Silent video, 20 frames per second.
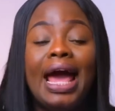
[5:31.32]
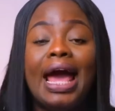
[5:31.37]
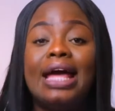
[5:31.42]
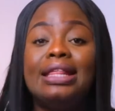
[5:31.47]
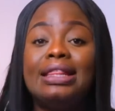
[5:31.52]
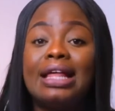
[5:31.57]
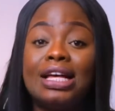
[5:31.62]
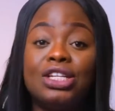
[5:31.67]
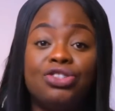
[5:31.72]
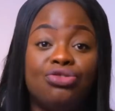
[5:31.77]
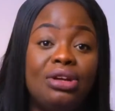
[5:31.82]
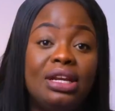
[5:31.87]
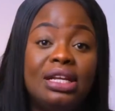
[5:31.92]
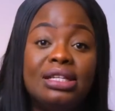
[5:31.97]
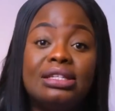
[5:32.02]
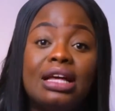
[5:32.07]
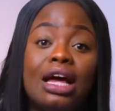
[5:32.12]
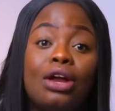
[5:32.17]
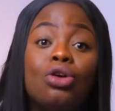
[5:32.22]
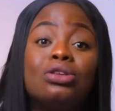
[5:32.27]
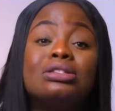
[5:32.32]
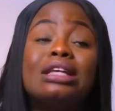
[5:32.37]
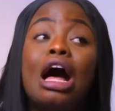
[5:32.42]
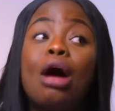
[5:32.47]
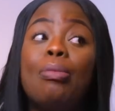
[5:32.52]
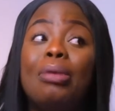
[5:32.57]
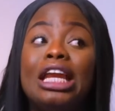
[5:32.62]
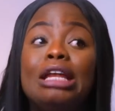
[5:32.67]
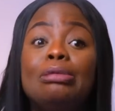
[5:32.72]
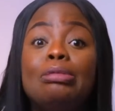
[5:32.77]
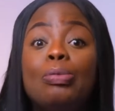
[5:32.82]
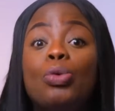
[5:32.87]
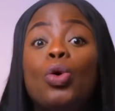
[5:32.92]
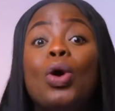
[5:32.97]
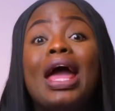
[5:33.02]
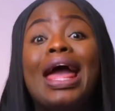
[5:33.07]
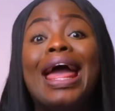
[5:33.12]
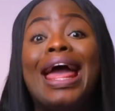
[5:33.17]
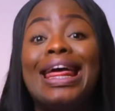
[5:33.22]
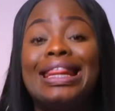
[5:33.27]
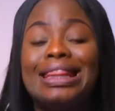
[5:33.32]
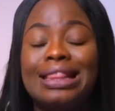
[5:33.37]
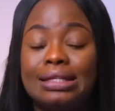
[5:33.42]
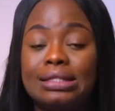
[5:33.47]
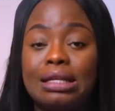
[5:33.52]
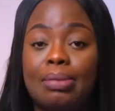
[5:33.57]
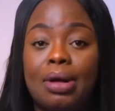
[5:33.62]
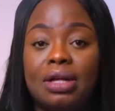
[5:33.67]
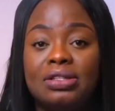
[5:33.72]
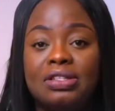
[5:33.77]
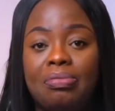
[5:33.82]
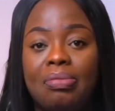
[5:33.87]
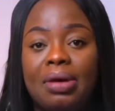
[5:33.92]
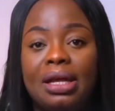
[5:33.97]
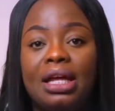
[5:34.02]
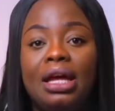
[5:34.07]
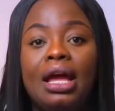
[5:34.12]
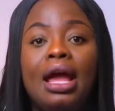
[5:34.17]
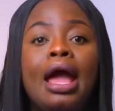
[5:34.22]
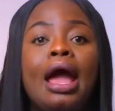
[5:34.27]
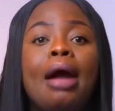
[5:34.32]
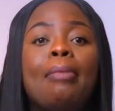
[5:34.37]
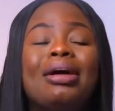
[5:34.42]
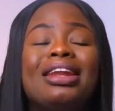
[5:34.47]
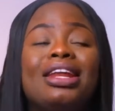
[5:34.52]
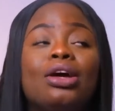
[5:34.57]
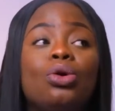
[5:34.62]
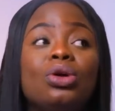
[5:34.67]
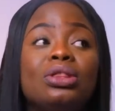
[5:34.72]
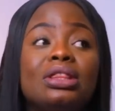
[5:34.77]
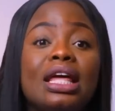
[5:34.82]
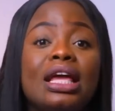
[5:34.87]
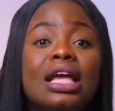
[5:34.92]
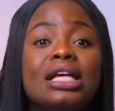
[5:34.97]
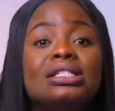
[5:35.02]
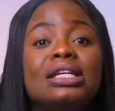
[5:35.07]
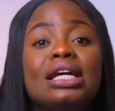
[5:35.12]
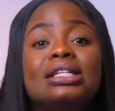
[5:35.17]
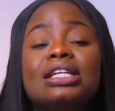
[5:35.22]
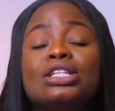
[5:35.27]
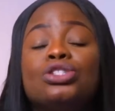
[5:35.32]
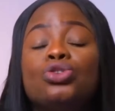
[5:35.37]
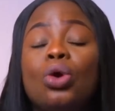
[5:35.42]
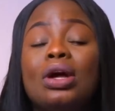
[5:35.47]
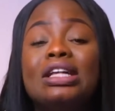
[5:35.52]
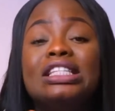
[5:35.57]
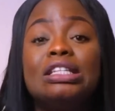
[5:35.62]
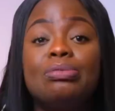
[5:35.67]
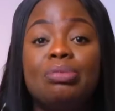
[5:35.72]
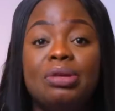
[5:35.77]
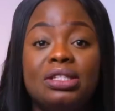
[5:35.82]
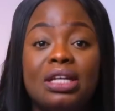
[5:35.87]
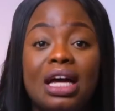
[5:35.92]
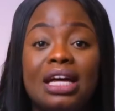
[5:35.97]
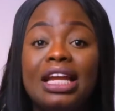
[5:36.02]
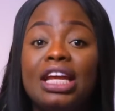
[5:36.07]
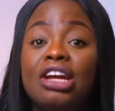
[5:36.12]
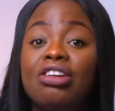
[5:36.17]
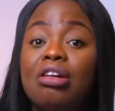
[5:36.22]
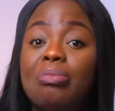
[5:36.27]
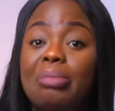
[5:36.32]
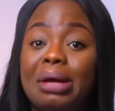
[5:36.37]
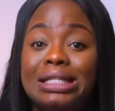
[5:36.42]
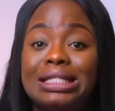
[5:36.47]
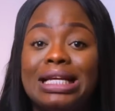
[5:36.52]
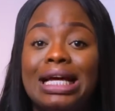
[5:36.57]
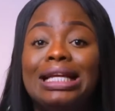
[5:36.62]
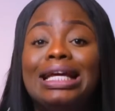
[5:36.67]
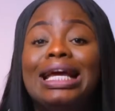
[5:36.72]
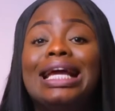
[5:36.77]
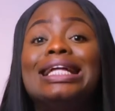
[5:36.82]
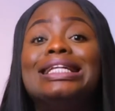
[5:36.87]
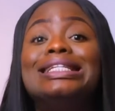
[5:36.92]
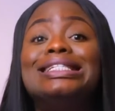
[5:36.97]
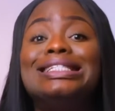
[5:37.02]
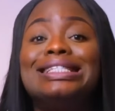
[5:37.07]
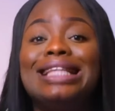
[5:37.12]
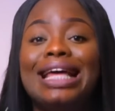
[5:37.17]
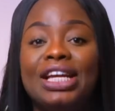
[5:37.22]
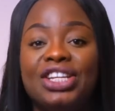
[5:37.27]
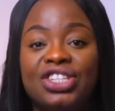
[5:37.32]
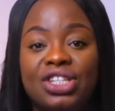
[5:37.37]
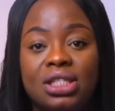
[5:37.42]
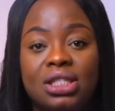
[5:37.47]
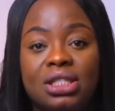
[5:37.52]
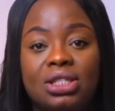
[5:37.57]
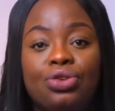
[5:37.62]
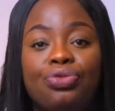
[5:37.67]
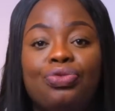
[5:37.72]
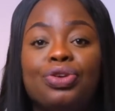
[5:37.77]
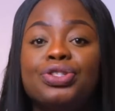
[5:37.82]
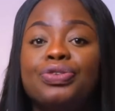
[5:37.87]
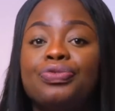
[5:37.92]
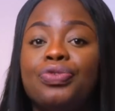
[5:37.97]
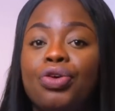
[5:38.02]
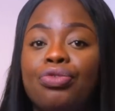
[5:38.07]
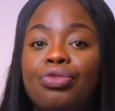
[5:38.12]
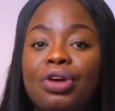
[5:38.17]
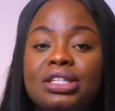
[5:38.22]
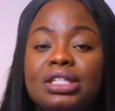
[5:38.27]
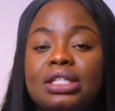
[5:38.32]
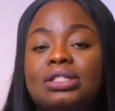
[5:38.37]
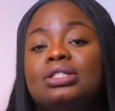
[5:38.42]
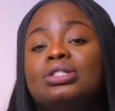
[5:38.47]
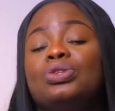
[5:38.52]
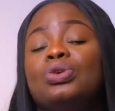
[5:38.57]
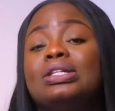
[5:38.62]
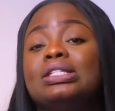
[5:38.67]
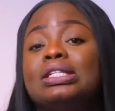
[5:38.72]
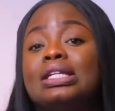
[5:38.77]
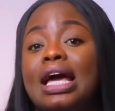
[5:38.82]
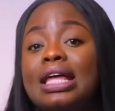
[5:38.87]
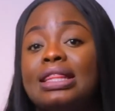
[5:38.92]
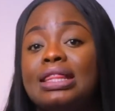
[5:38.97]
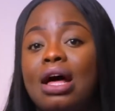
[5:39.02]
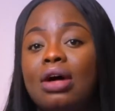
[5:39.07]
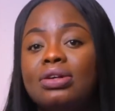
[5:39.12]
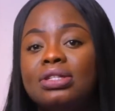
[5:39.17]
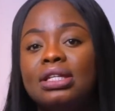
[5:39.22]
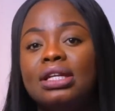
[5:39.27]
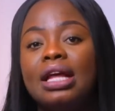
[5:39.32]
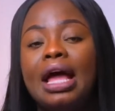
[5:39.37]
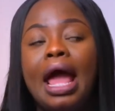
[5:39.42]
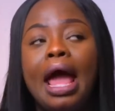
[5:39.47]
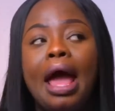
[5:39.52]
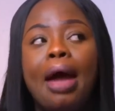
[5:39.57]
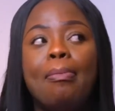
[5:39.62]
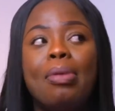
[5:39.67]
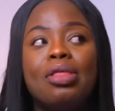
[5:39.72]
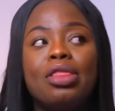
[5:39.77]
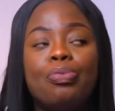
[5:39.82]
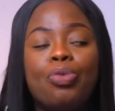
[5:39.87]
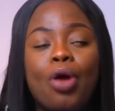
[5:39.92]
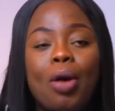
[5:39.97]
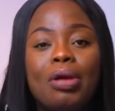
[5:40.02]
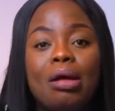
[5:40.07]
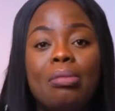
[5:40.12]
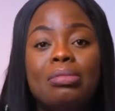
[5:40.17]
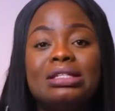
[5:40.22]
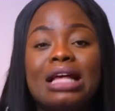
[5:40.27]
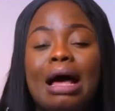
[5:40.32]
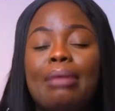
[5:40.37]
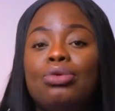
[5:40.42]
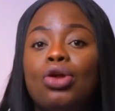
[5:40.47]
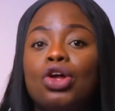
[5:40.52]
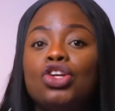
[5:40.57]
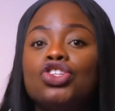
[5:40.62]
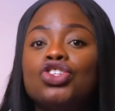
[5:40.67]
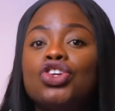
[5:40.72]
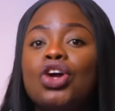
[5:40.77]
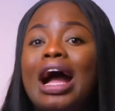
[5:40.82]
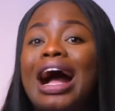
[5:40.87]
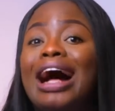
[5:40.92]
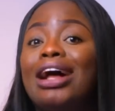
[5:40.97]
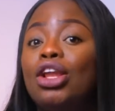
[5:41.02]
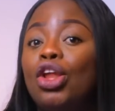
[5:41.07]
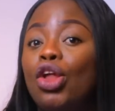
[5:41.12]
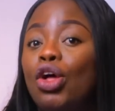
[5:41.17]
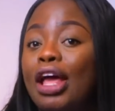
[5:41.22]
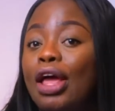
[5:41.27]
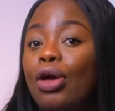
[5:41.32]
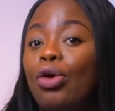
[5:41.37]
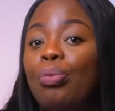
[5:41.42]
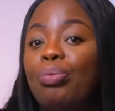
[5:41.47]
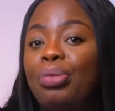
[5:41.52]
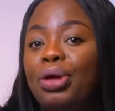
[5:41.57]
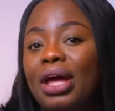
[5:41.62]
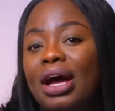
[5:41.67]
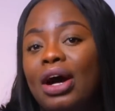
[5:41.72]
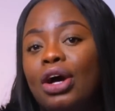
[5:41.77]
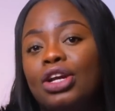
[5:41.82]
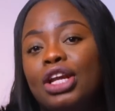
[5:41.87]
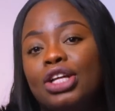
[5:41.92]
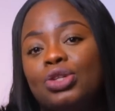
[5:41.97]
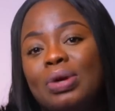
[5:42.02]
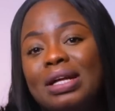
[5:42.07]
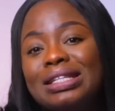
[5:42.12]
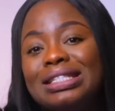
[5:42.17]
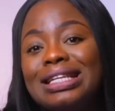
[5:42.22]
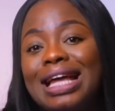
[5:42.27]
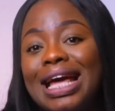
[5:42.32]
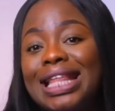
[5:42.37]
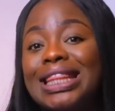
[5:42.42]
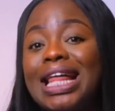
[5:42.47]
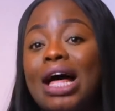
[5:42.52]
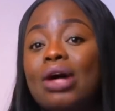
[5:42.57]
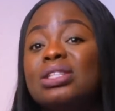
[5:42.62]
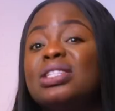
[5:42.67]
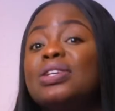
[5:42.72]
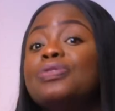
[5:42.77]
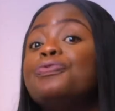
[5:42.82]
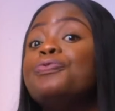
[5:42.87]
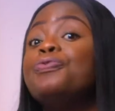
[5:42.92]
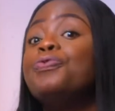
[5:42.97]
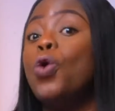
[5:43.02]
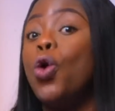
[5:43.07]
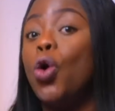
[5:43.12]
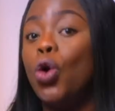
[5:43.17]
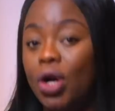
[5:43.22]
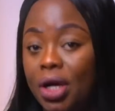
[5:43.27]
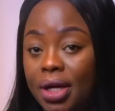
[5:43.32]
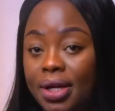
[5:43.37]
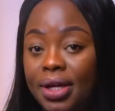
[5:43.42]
and that is really sad, because how many people earn this amount of money? But the good thing is that it's going to be done incrementally in stages. So first of all, raise it to 29,000. But the problem is, I'm not sure how long it will be on the 29,000 for.